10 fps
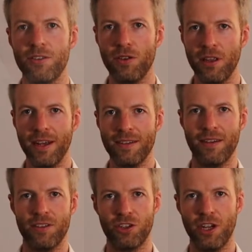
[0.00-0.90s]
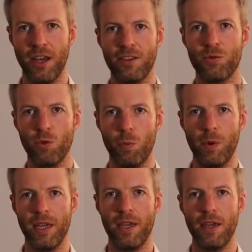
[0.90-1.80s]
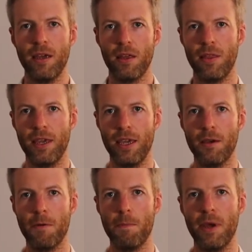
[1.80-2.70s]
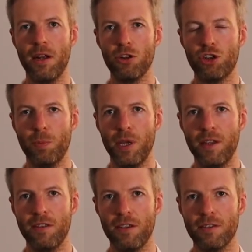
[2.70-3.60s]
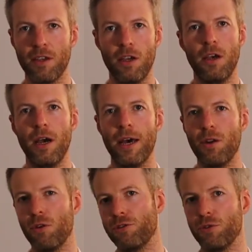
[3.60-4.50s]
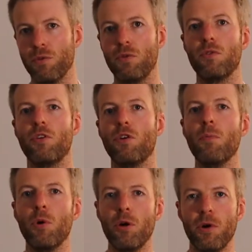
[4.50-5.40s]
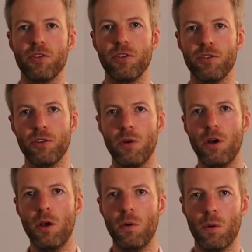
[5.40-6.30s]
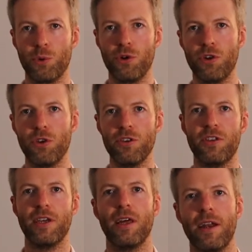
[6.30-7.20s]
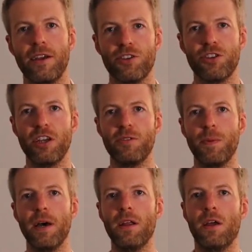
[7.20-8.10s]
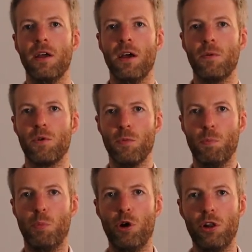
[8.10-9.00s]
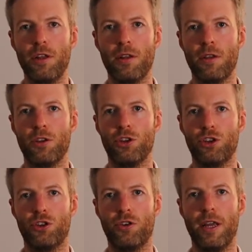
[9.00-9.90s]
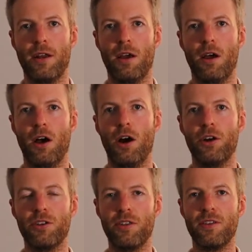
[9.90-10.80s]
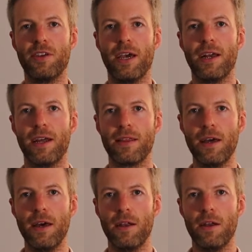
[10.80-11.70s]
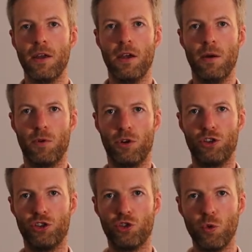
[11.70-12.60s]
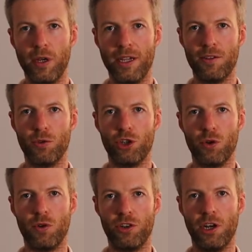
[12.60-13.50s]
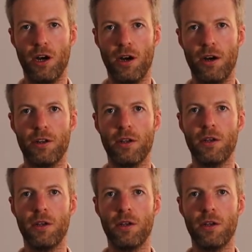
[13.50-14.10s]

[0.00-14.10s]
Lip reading: so the next exercise will be the middle trapezius and also the rhomboid muscle. So what we're going to do is take that exercise band, and we're going to pull it straight out to the side like that. We're going to squeeze those shoulders hard